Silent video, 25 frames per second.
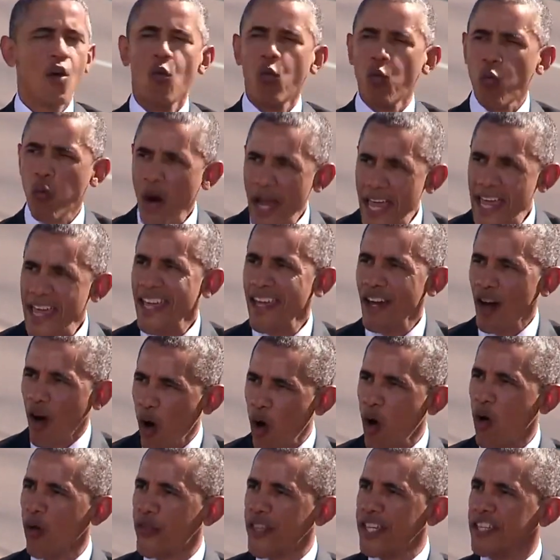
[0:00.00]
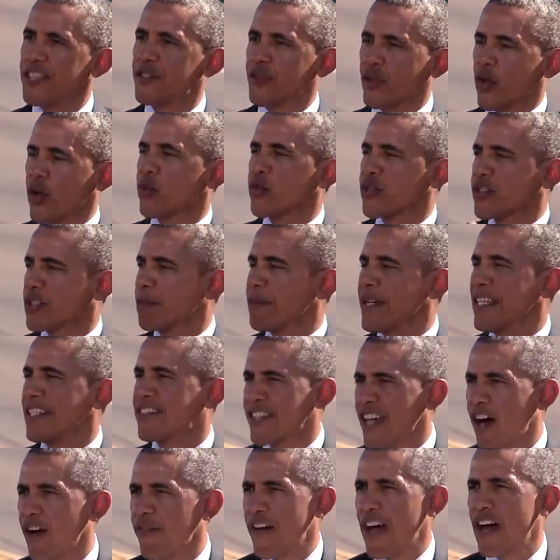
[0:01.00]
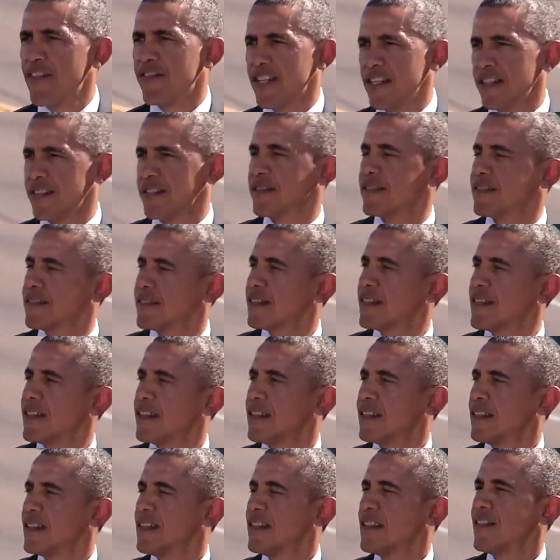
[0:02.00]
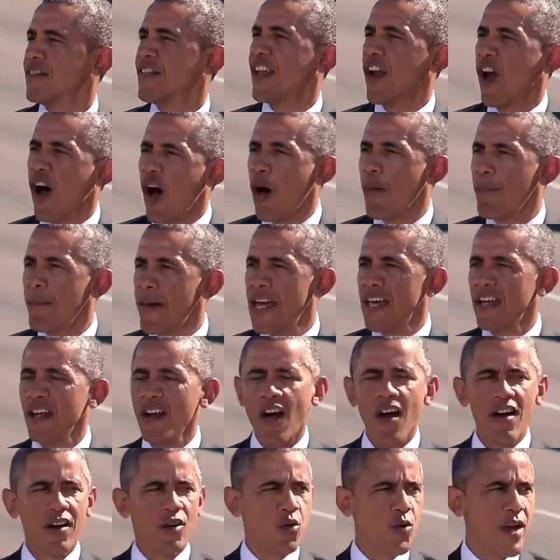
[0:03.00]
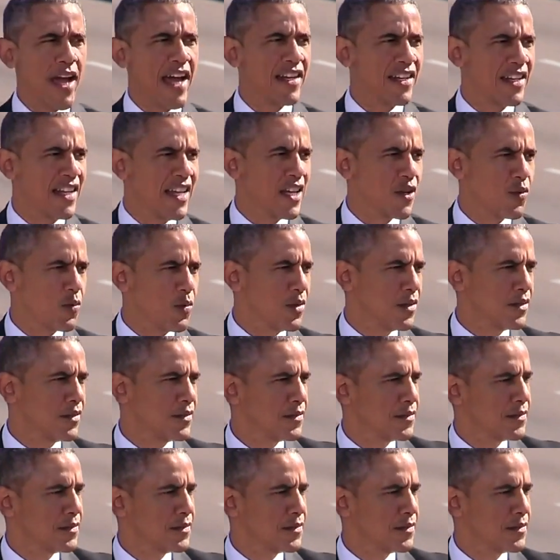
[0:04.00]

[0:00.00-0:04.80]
we hold these truths to be self-evident, that all men are created equal.